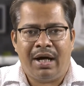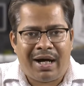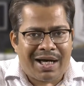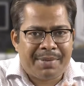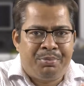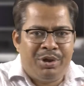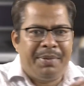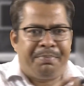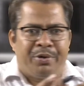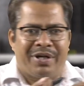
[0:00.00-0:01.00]
are
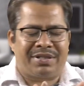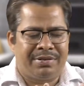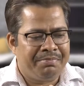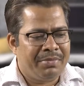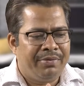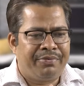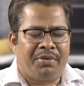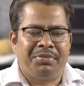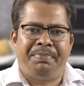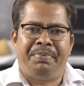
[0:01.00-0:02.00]
pulling products
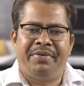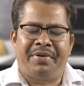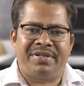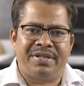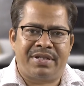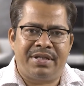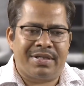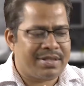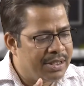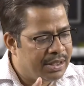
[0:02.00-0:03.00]
from the previous
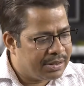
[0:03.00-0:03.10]
stages.